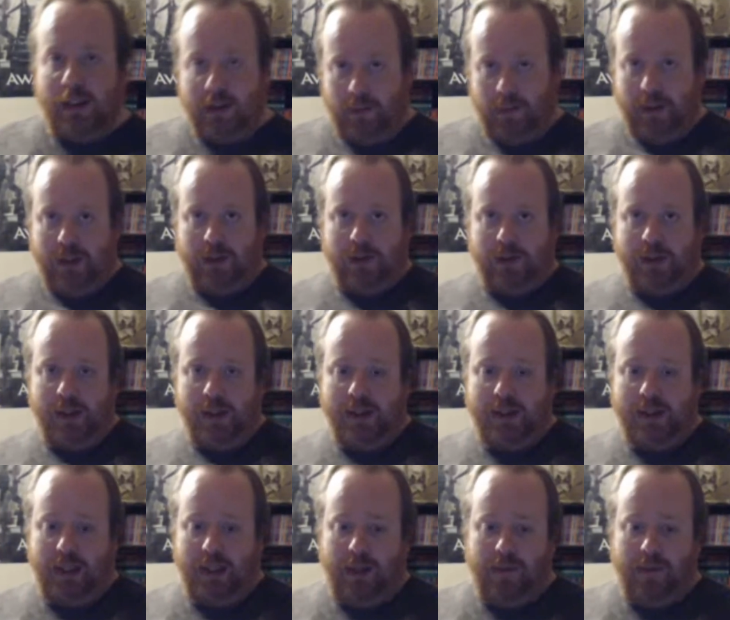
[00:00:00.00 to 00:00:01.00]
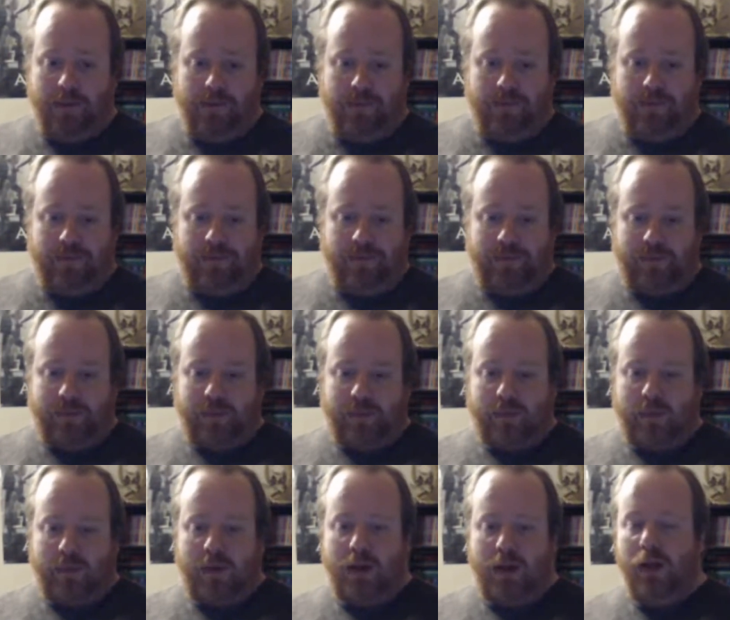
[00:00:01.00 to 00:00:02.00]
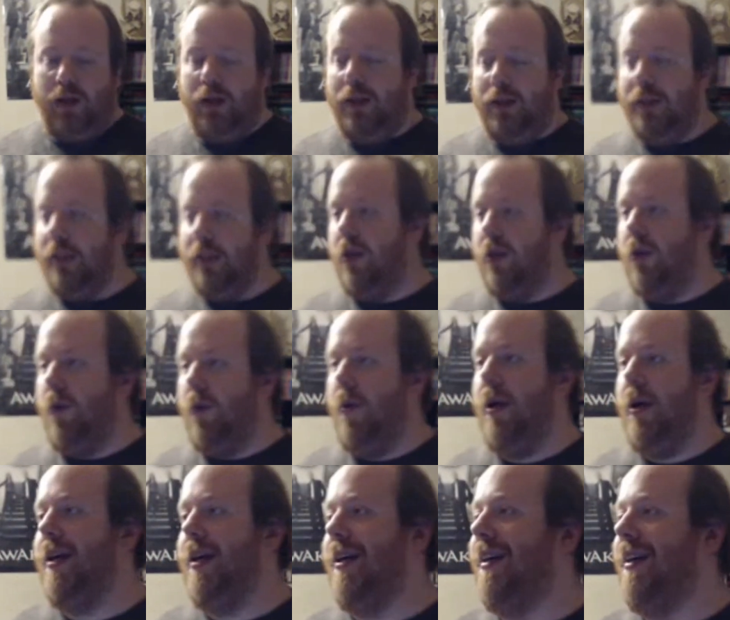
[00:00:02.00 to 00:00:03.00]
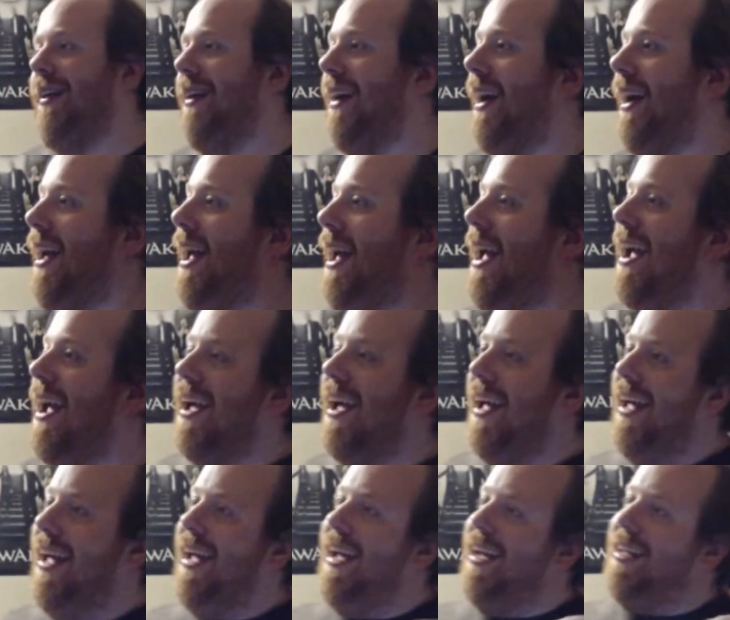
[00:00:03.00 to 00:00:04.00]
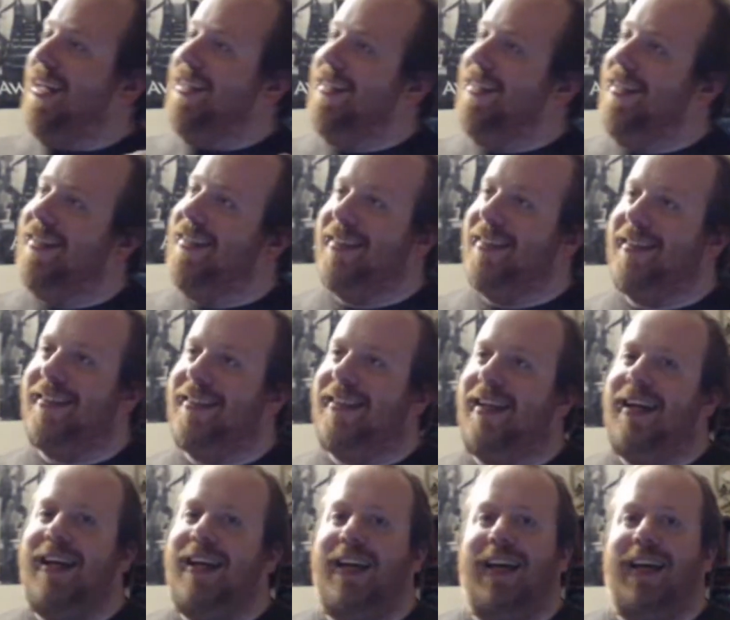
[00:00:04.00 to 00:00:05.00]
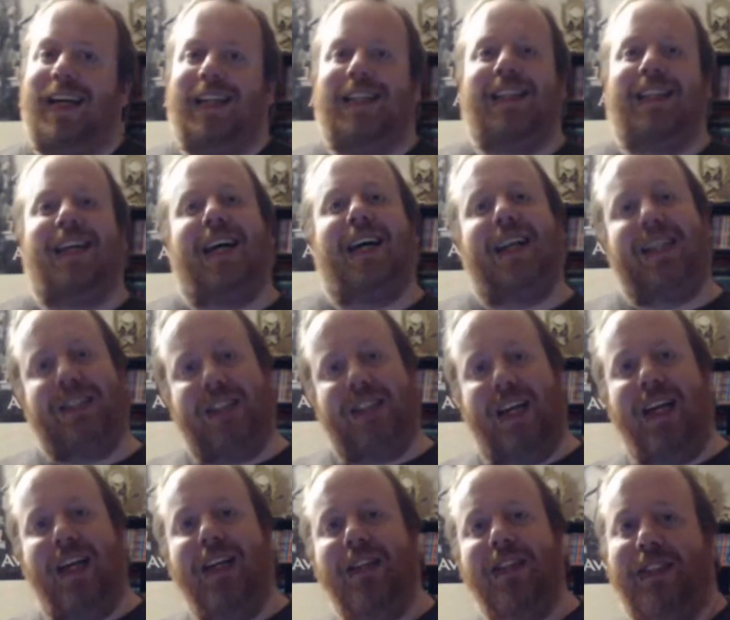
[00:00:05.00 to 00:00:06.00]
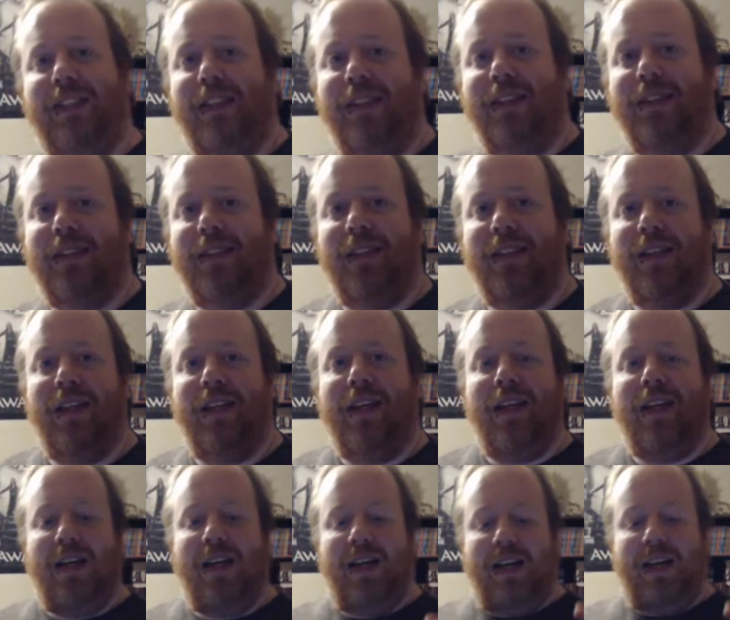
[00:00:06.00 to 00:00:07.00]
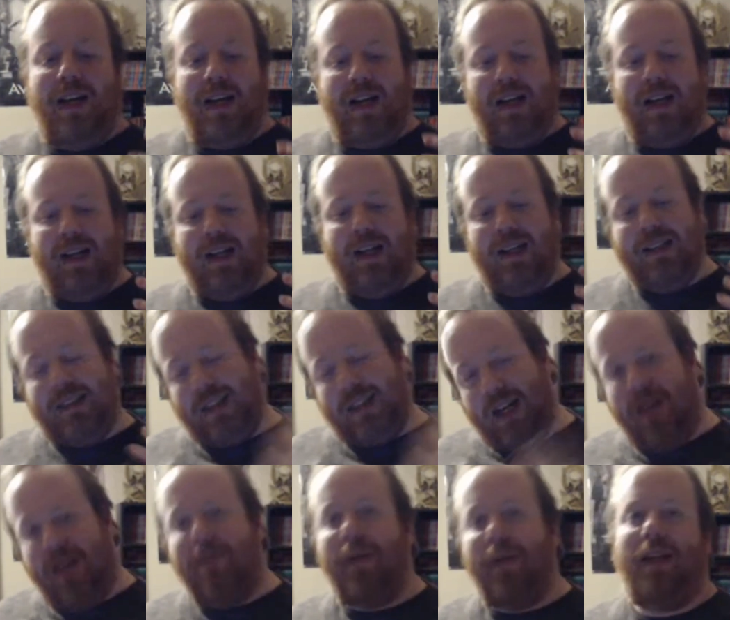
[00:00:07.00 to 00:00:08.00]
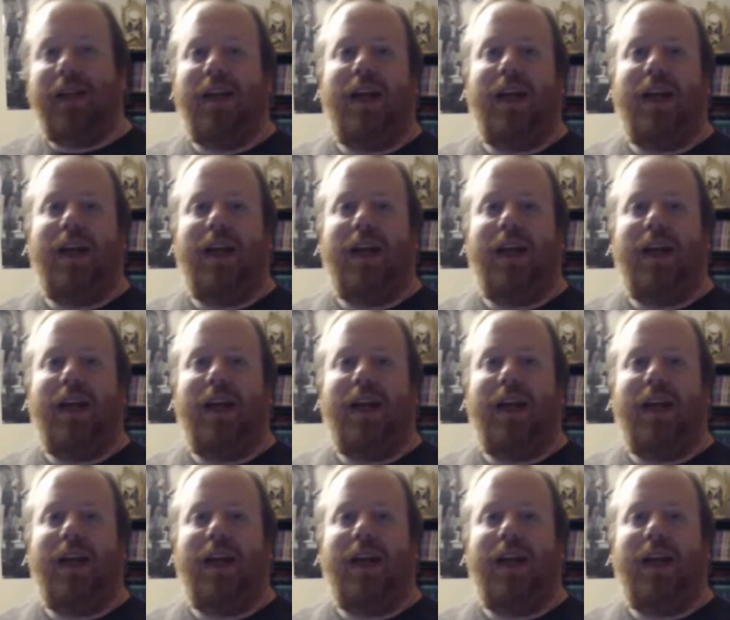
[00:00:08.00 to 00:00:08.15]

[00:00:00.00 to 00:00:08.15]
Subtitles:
to be interesting to see. So, needless to say, a lot of changings is coming.